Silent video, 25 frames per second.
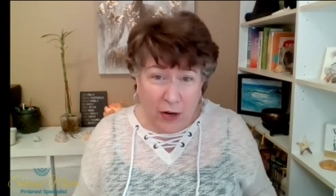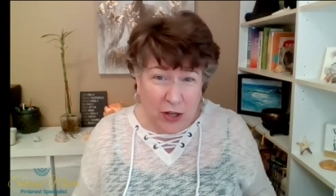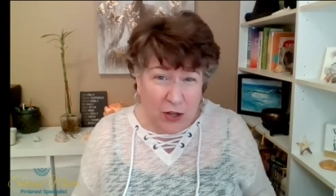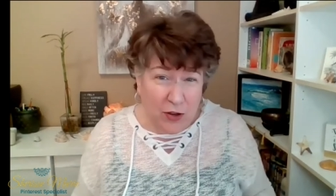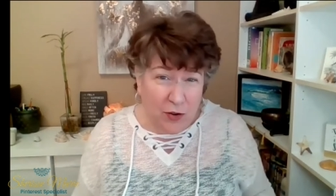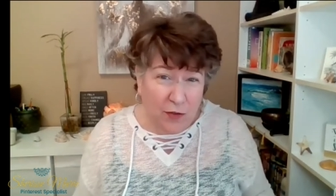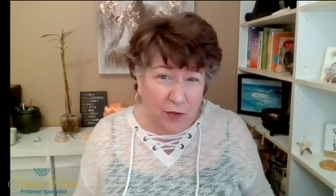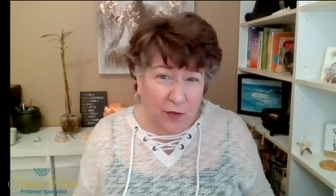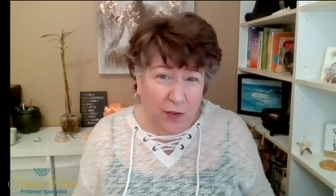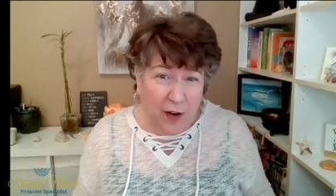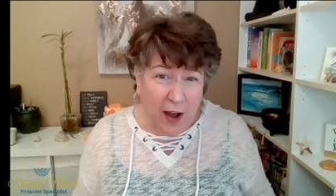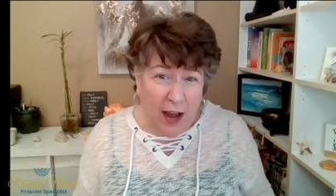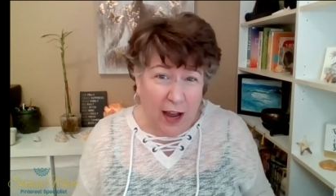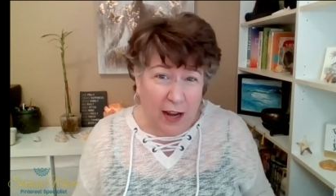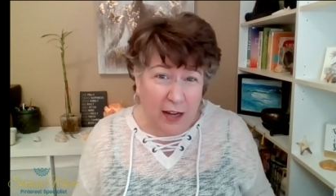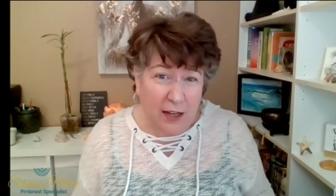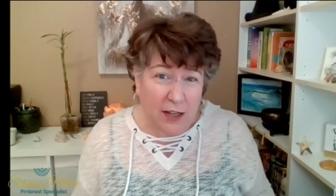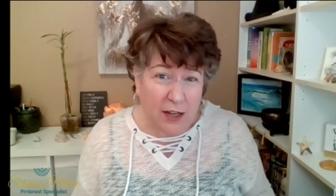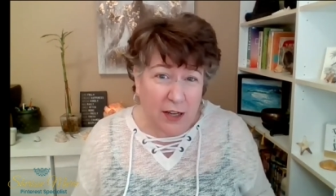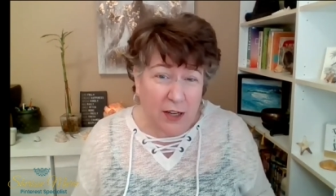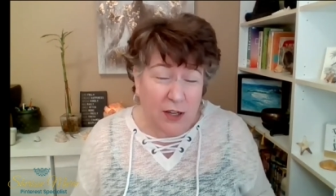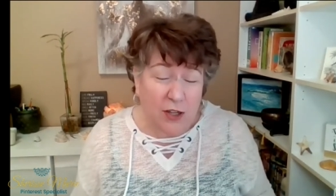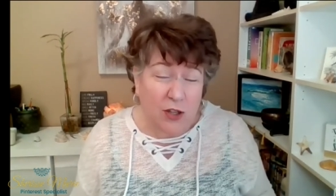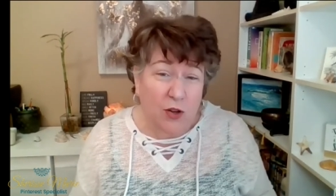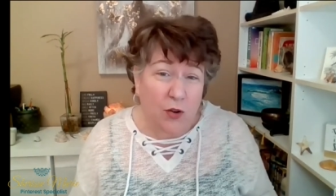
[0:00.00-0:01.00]
do you
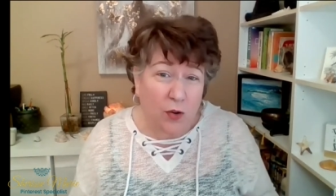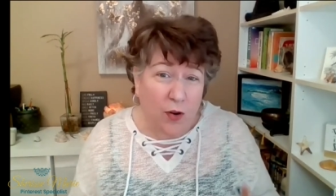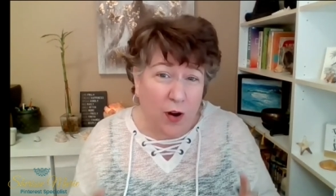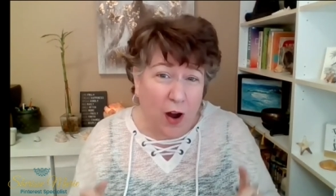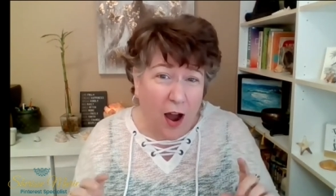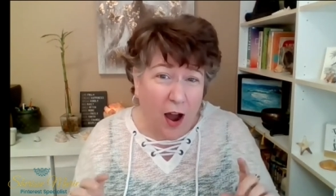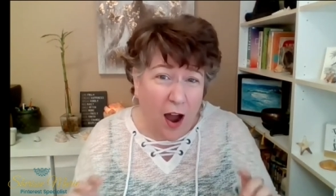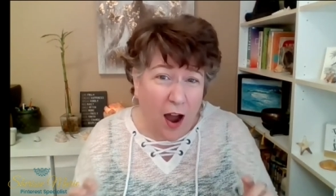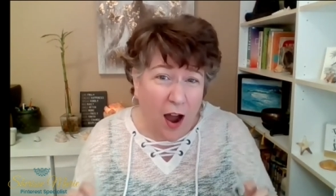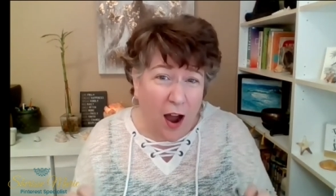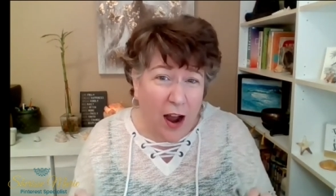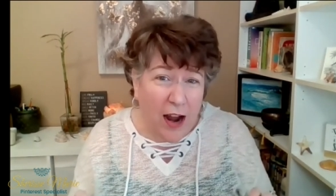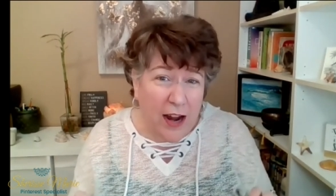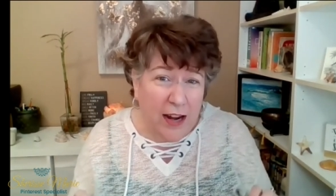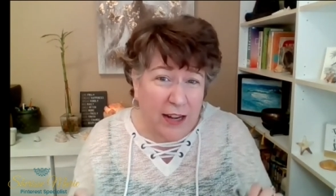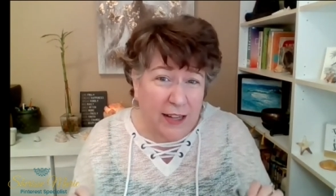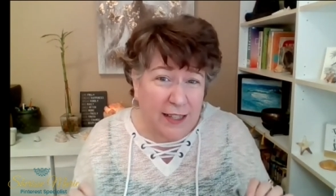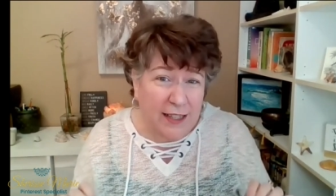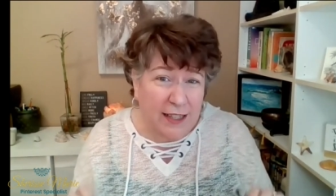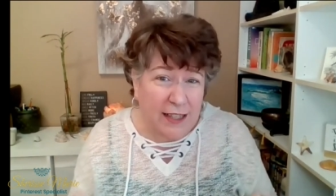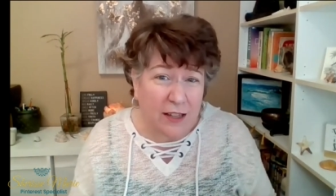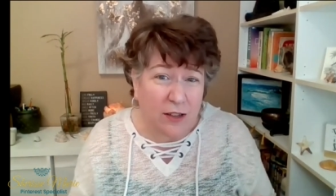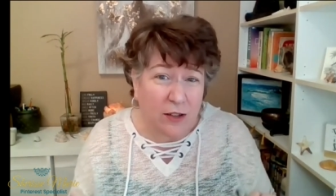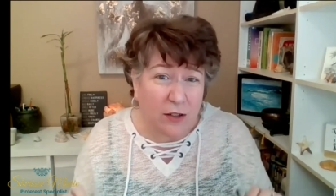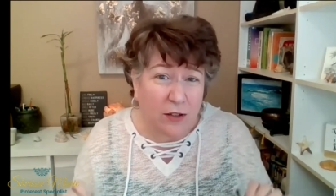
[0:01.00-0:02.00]
find your
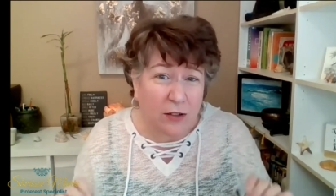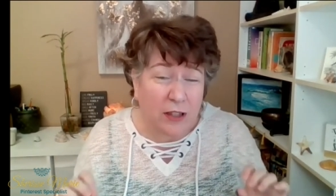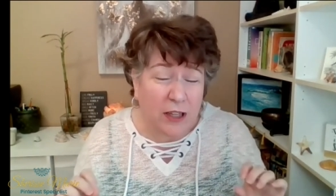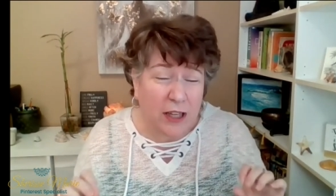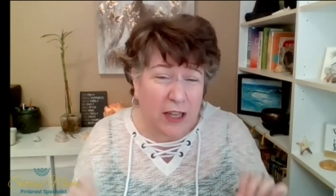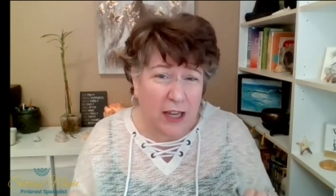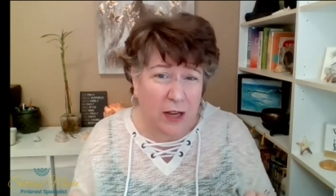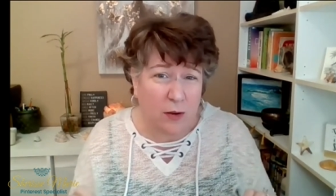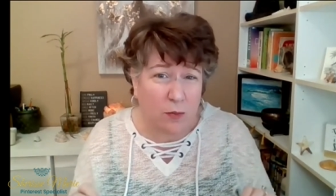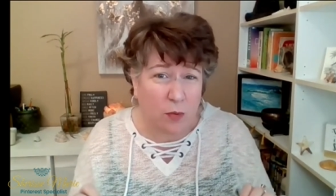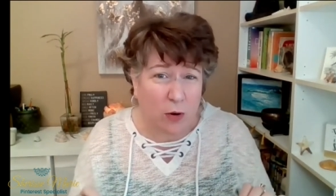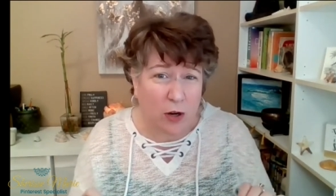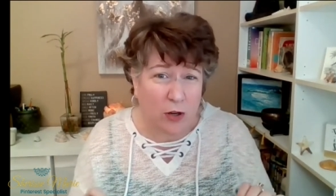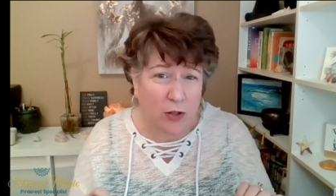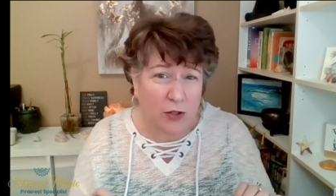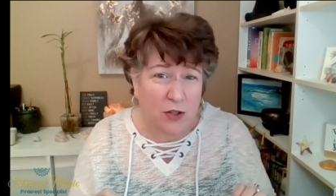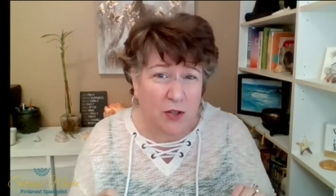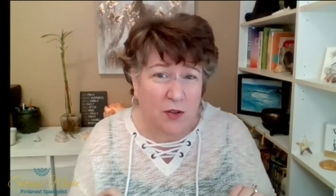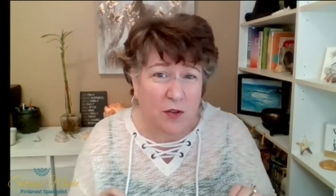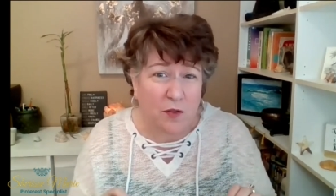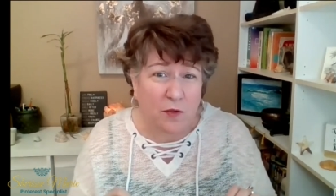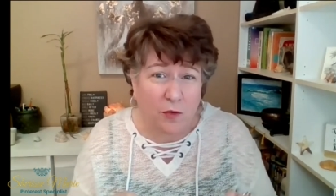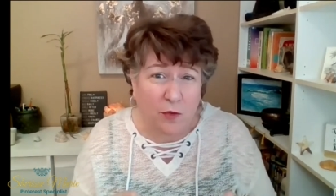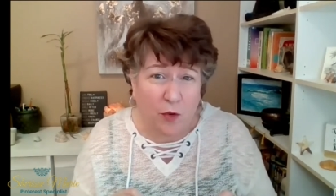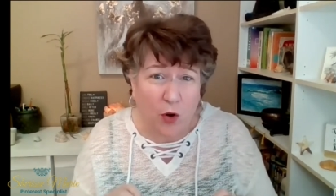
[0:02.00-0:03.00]
ideal
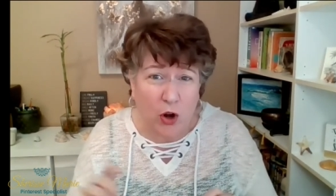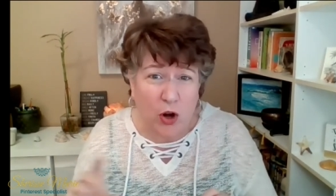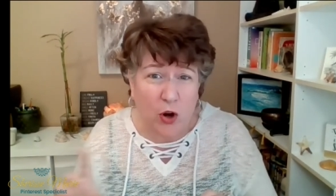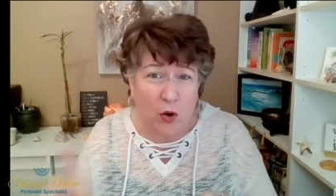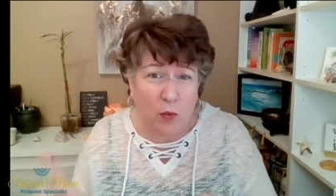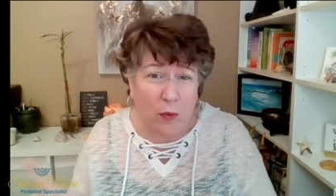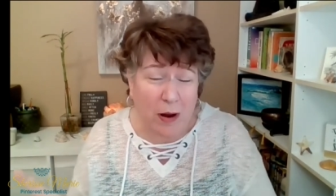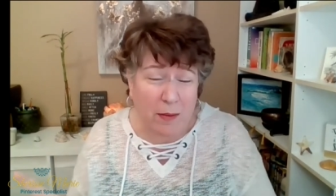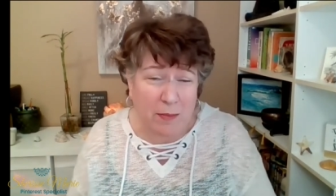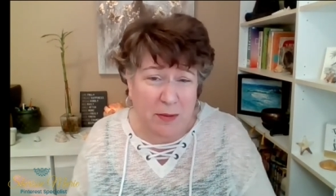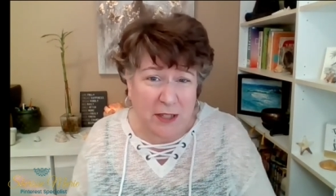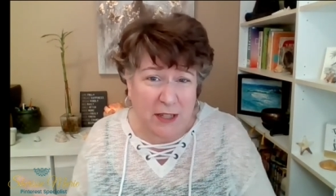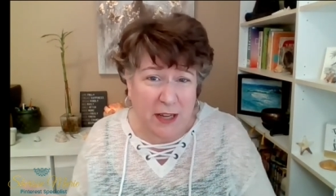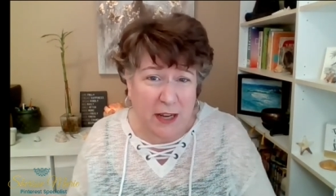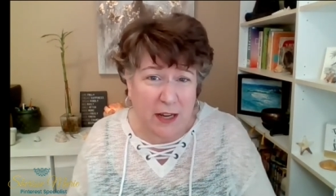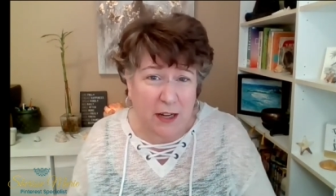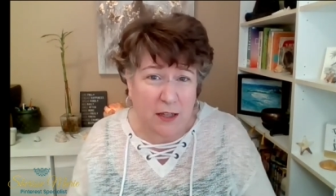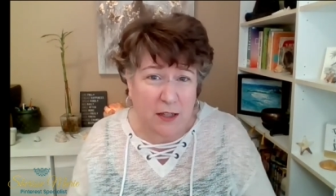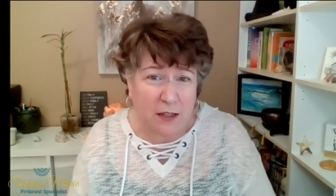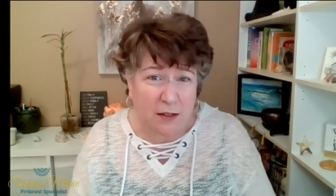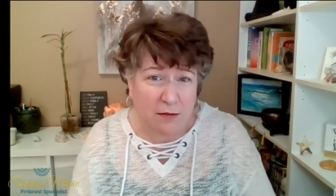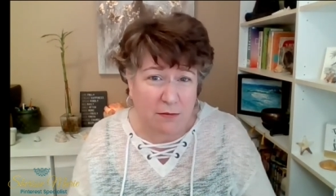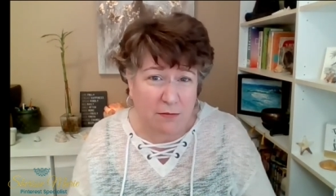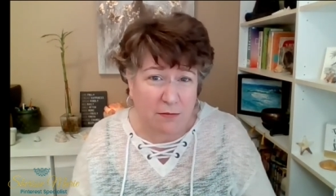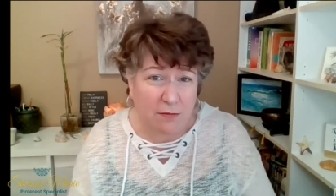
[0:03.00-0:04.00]
keywords for your
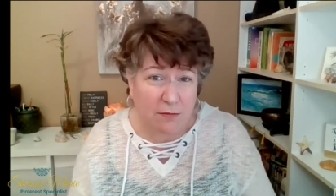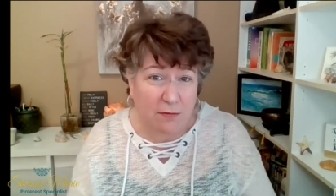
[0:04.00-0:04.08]
website?